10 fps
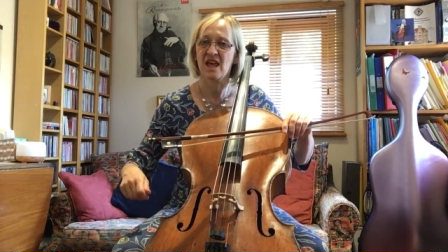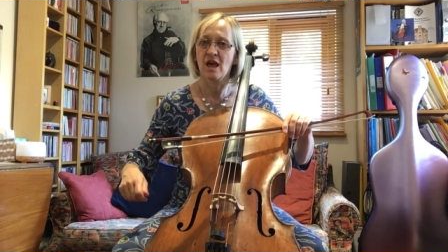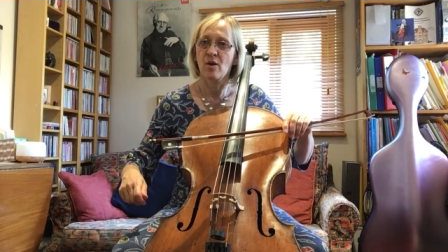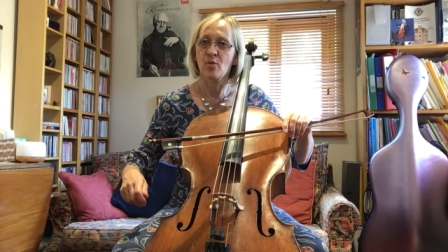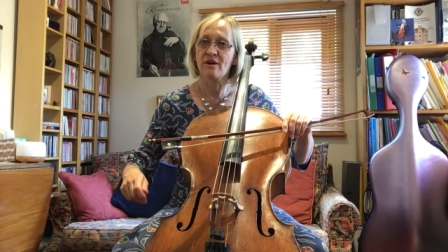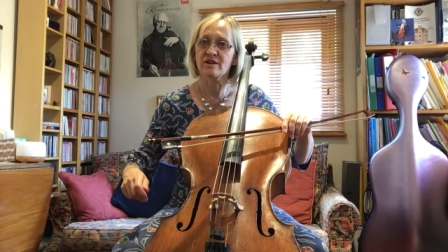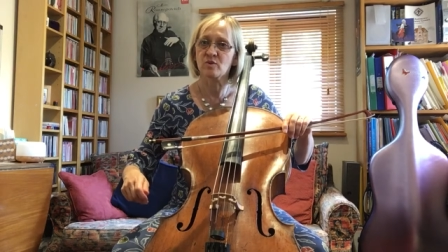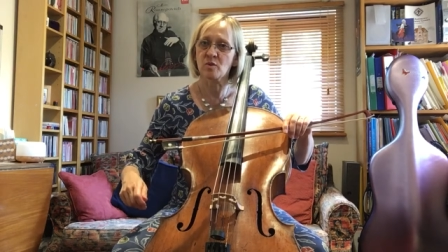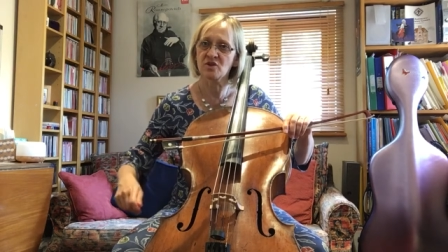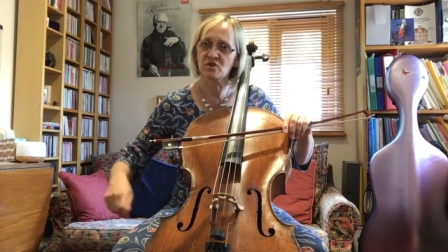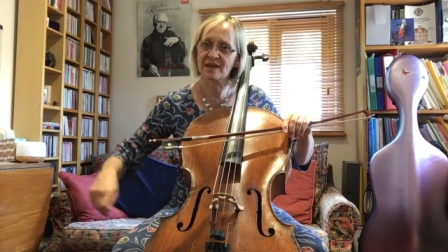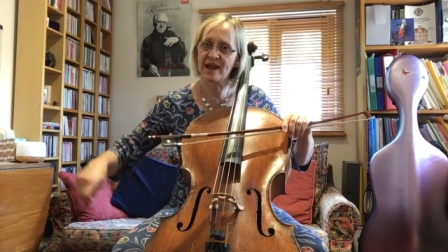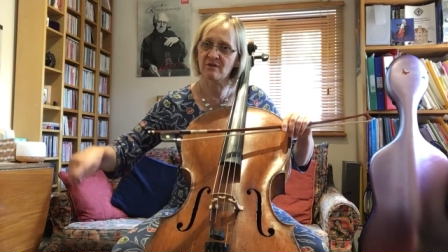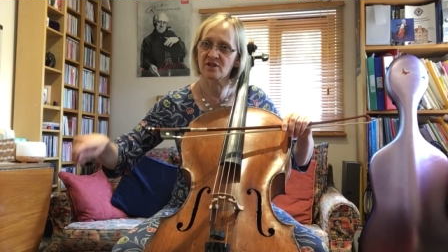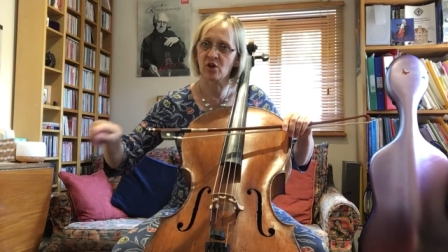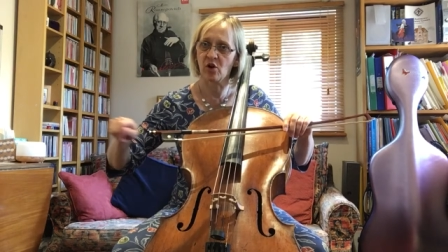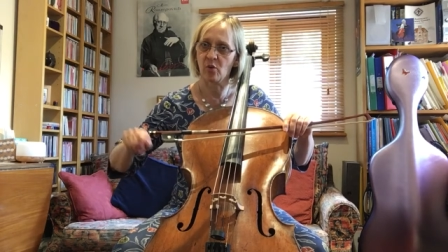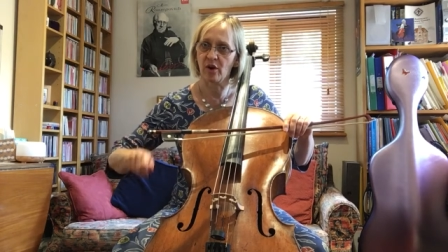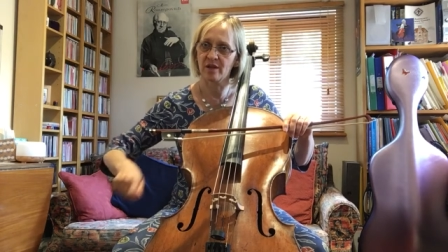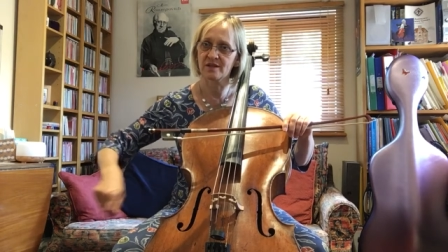Whereas when we do
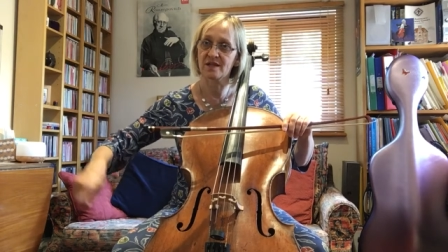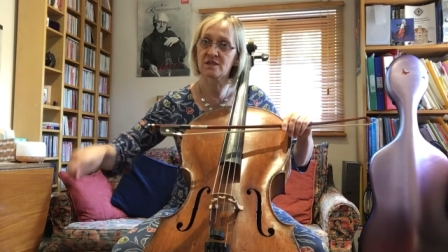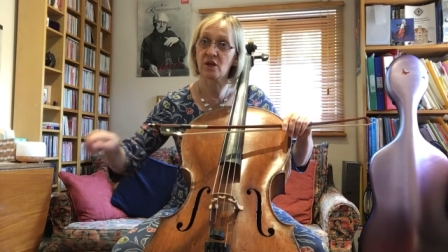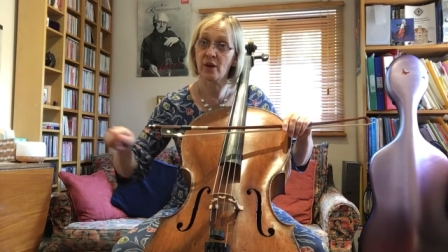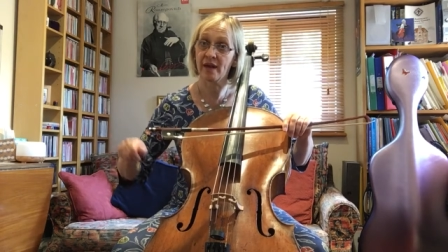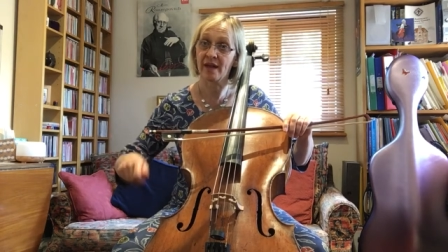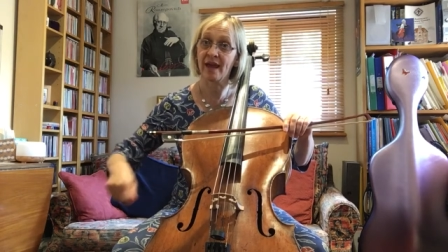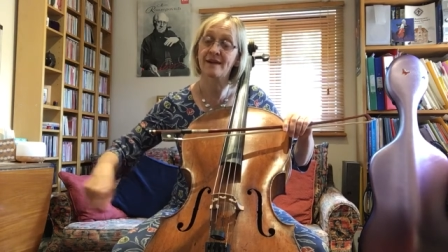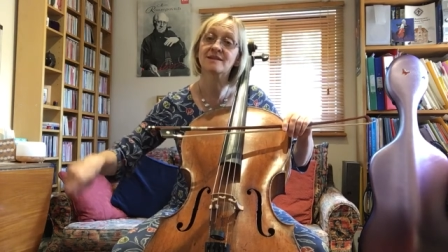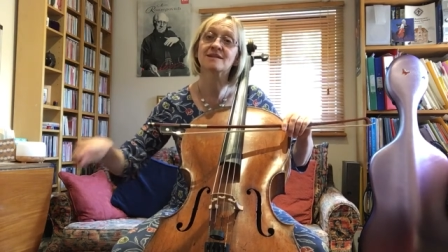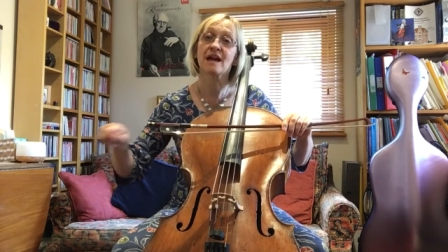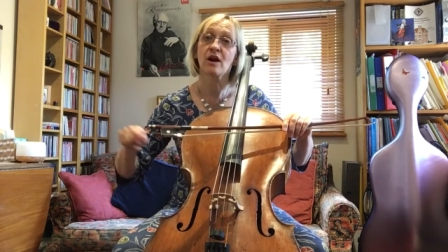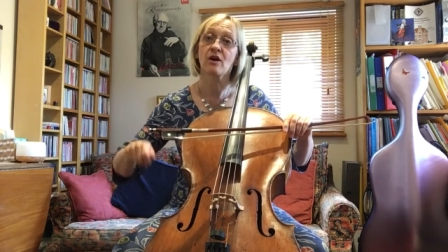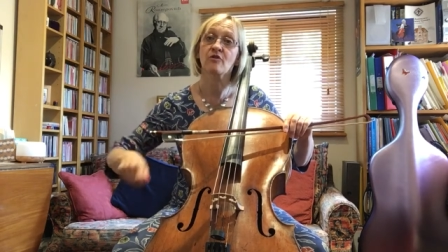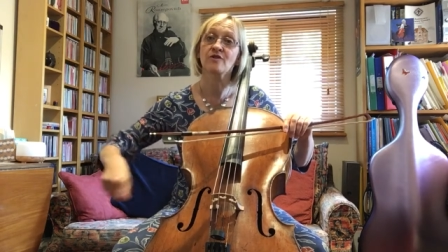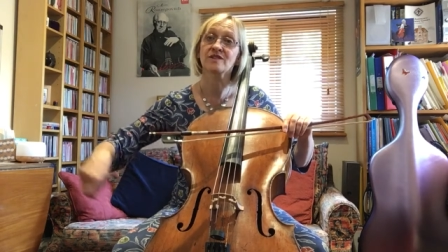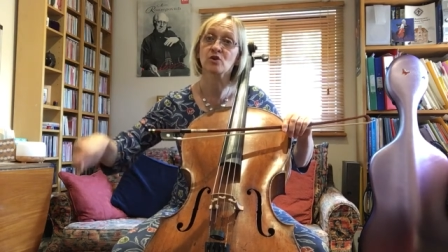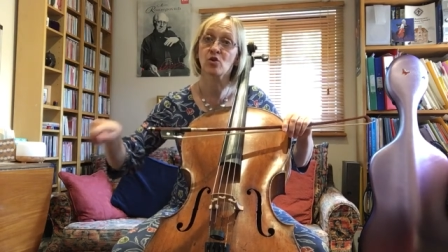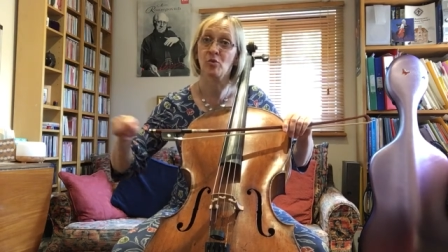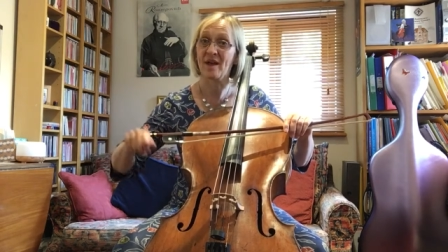counterclockwise, it's going against our
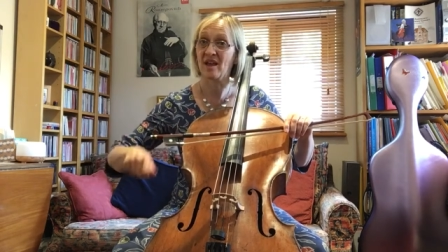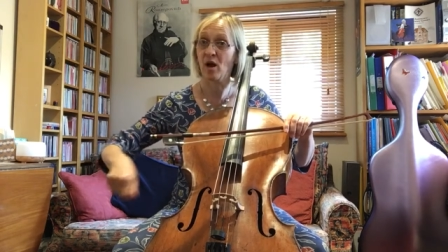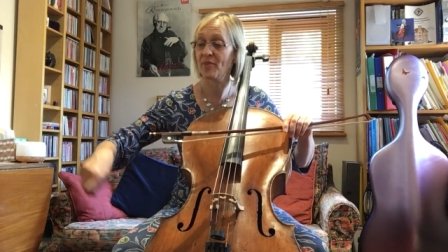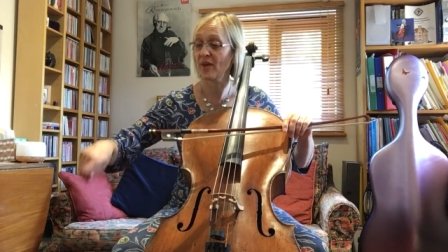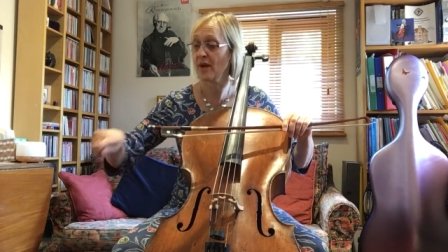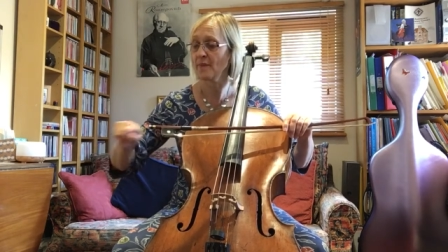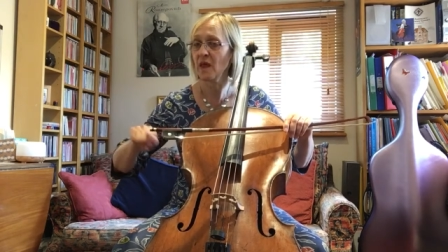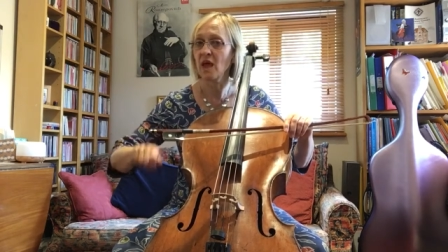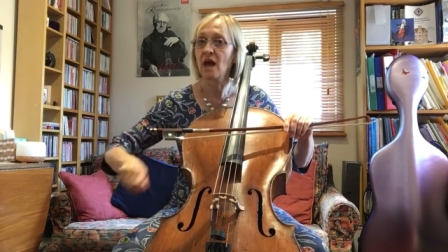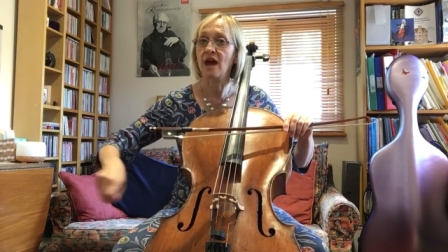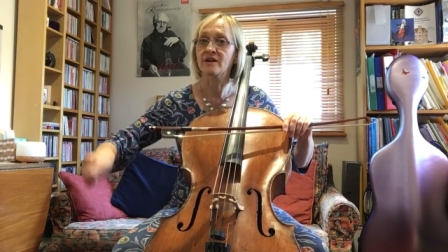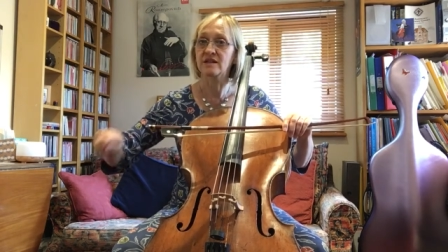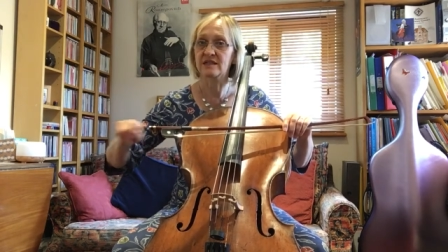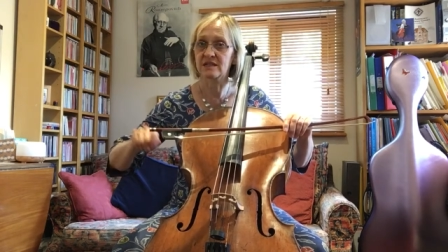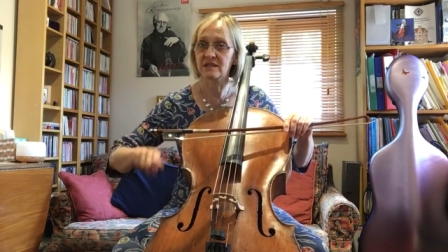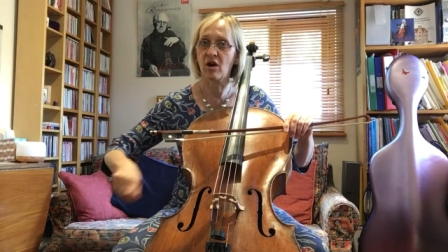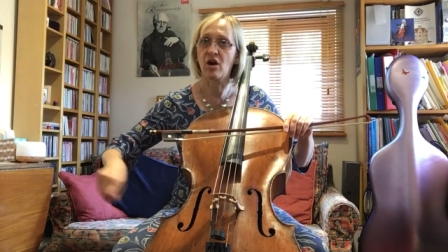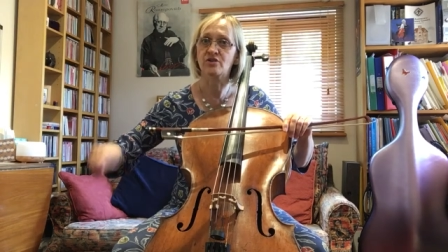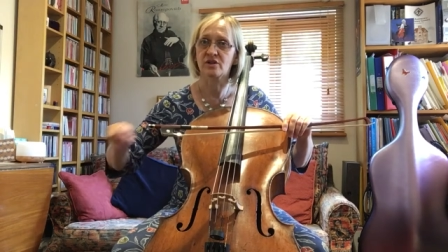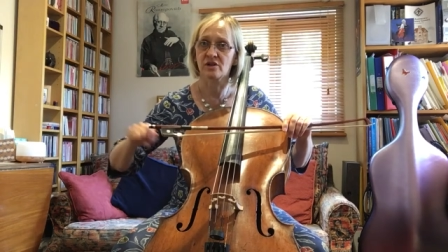physical makeup there, and it is
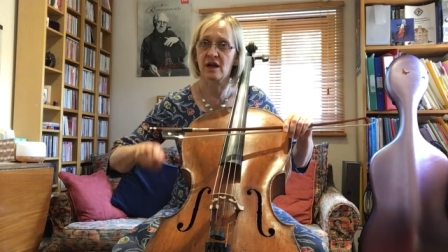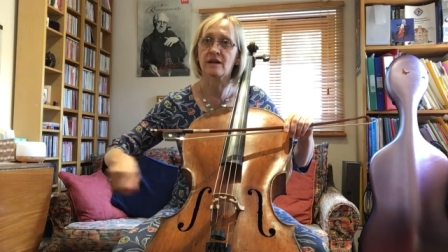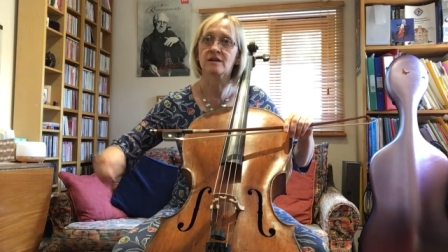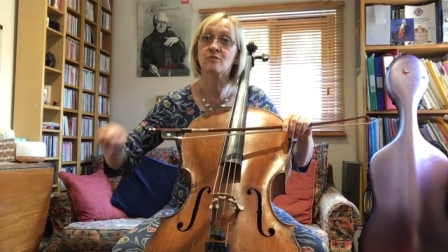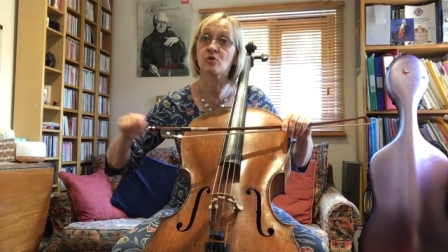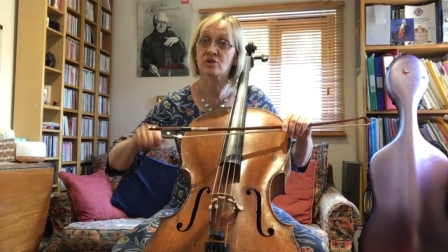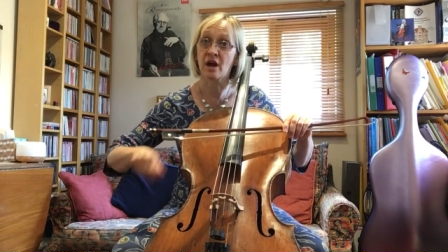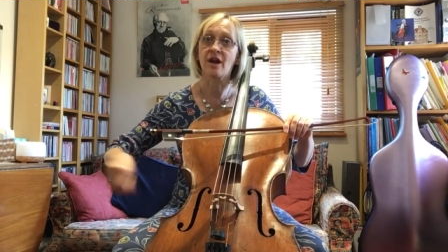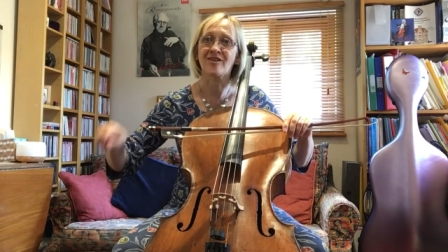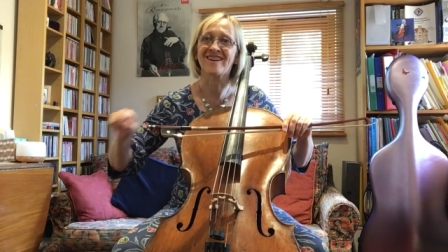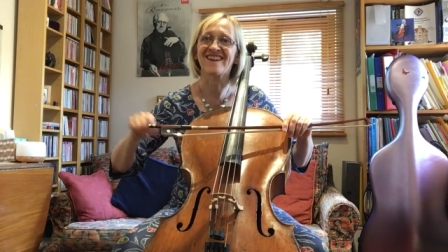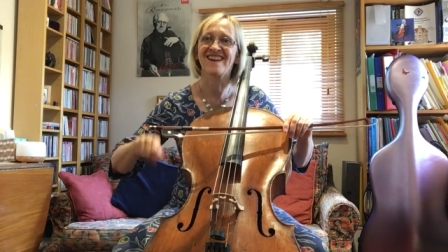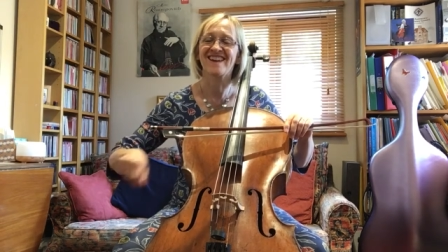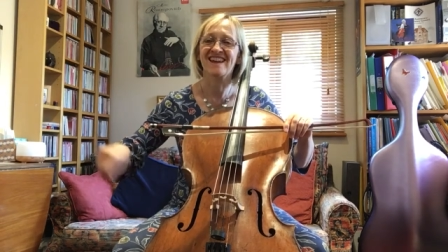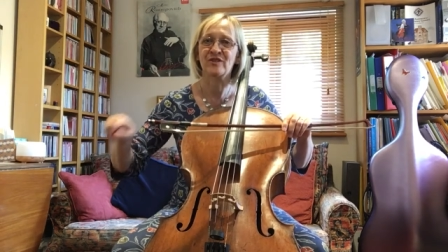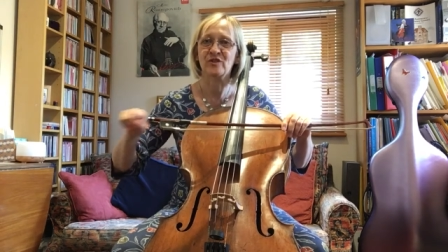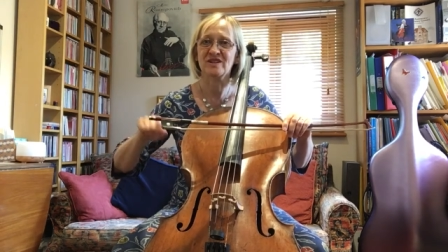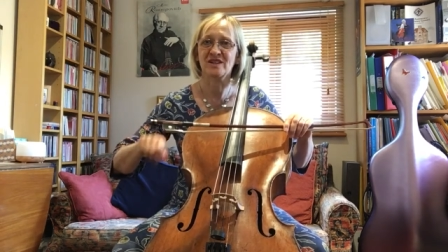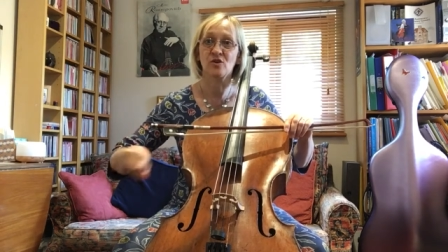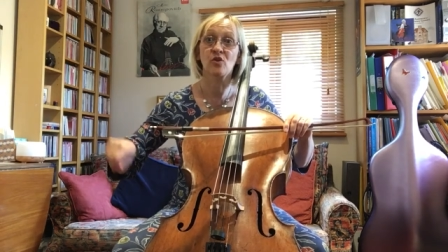harder and more tiring if you did
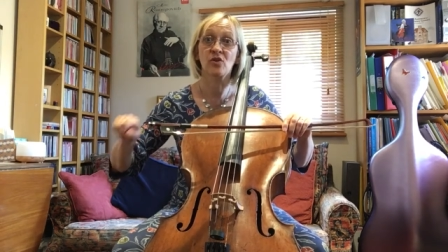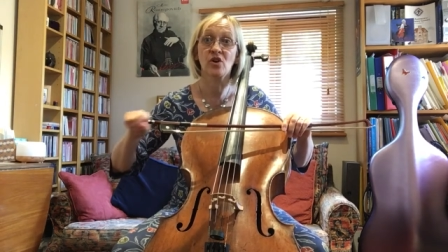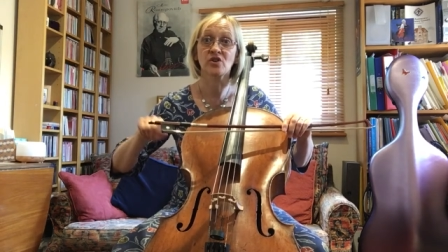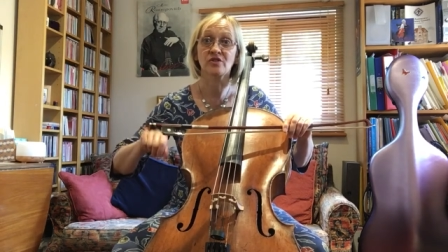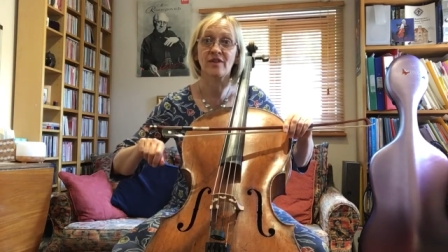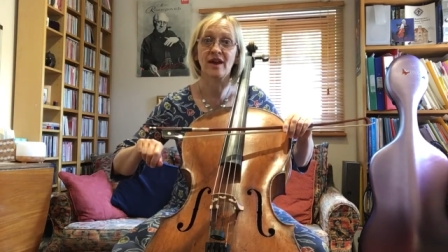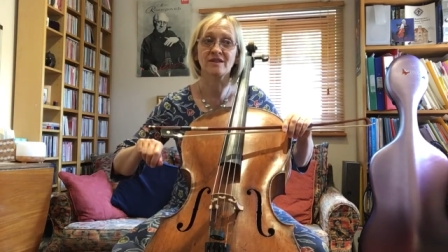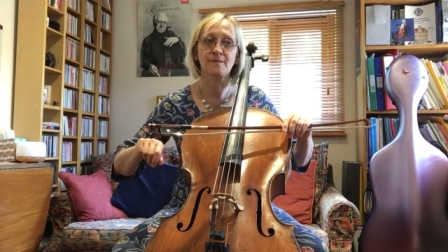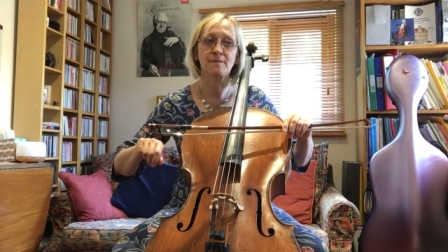an awful lot of that.